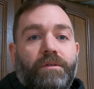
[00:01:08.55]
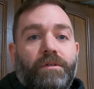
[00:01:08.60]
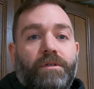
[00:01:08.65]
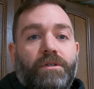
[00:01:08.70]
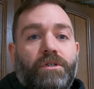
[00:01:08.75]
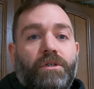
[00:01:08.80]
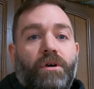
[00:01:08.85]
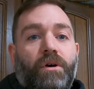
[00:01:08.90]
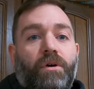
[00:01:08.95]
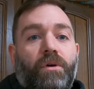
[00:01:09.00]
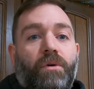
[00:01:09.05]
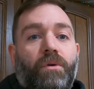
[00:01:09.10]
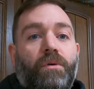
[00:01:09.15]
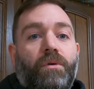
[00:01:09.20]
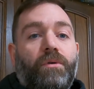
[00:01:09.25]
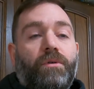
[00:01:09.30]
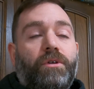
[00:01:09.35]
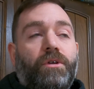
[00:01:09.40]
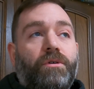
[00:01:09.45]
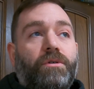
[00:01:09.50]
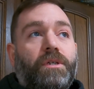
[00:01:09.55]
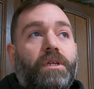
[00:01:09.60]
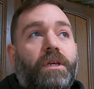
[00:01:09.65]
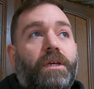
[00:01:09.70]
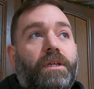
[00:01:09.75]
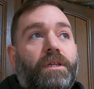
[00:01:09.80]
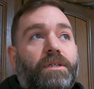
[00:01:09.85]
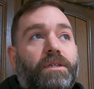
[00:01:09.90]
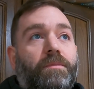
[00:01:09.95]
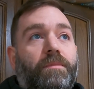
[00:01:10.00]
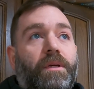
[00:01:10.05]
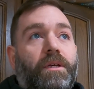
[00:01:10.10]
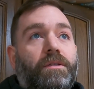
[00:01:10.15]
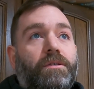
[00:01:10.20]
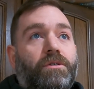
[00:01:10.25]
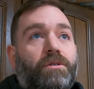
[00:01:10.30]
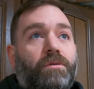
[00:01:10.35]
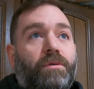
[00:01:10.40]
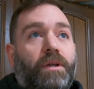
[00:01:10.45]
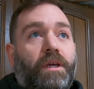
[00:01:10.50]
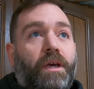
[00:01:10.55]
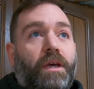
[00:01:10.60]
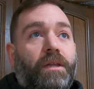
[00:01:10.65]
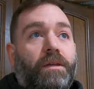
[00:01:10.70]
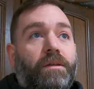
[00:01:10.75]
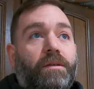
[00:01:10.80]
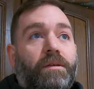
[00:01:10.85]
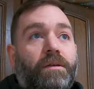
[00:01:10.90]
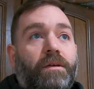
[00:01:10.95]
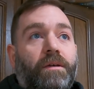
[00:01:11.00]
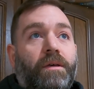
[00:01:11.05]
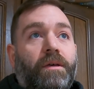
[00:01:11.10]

So using it as a means to an end